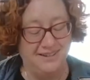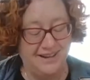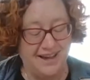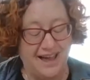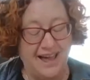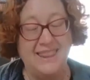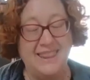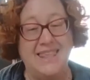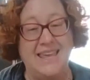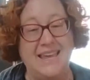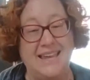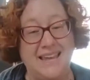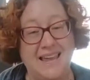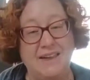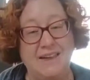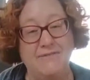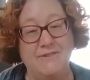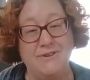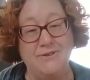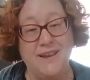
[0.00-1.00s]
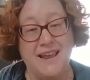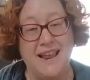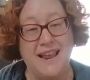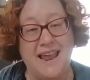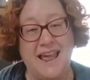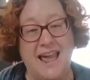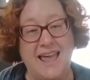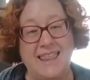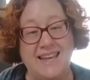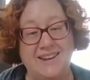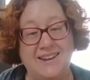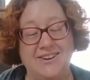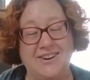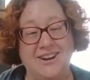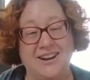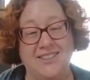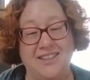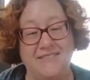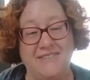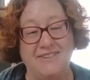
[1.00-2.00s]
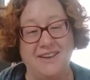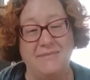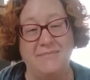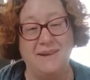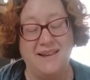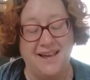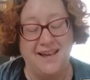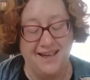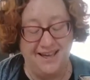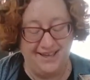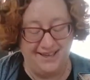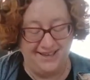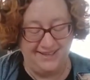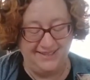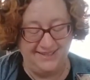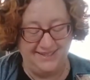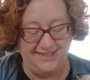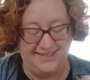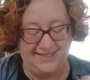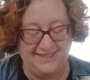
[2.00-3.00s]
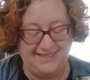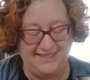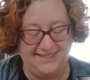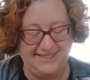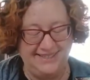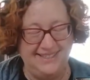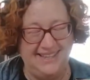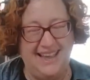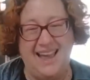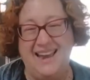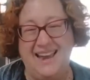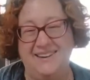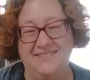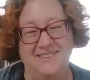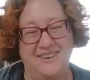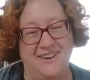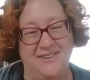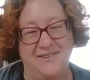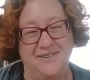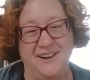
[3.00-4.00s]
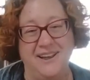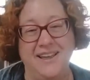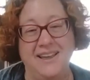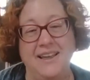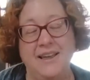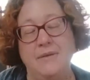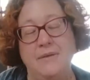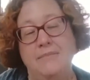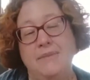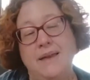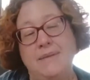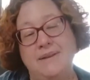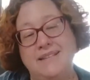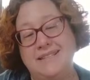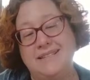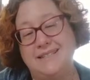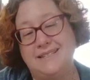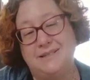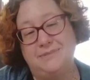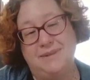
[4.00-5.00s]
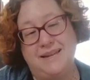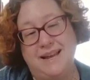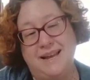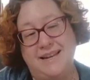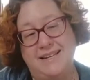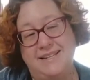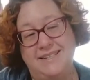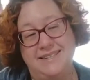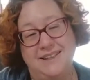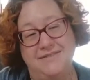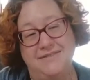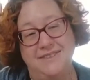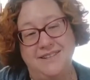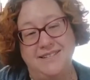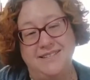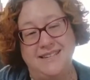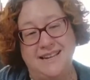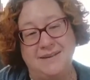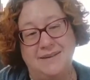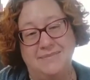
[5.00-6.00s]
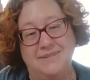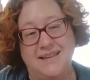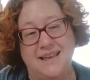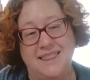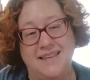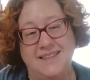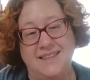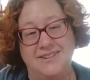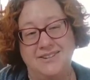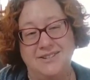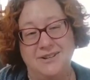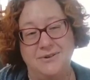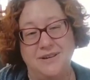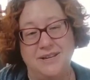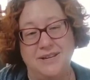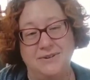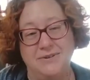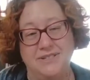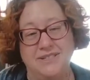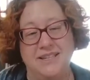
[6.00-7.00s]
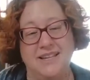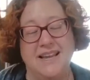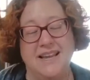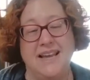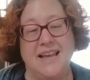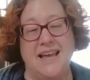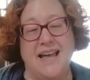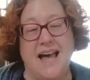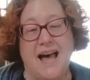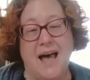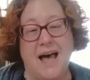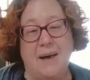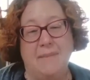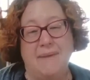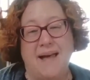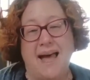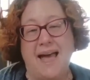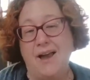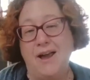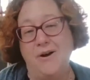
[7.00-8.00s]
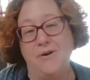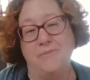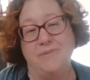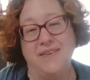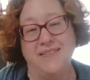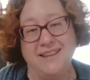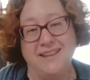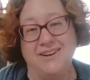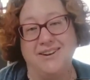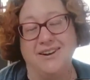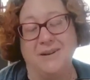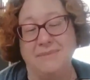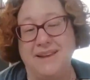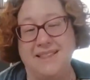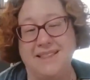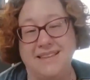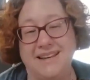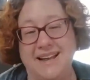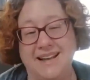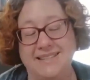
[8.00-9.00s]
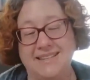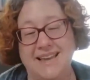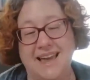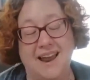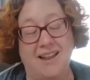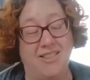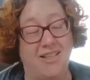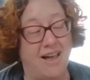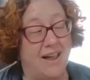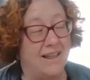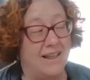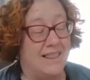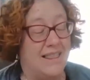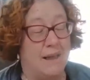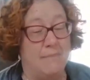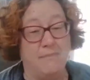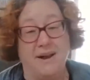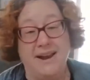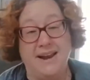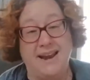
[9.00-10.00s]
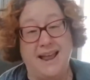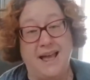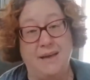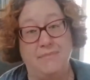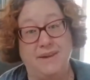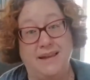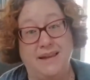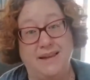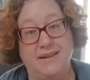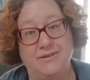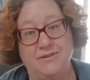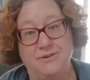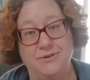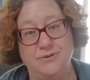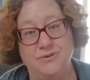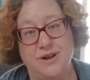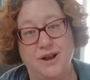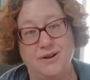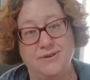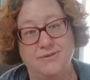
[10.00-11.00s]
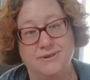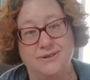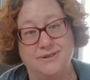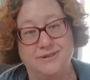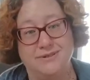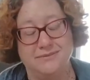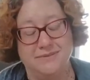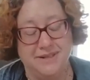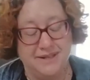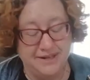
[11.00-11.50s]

I think if you get it, I think you're going to love it, because I don't know, maybe it's just me. I just love these stamps. I think they're so cute. I hope that they're going to be in the next catalog. They might not be. Who knows?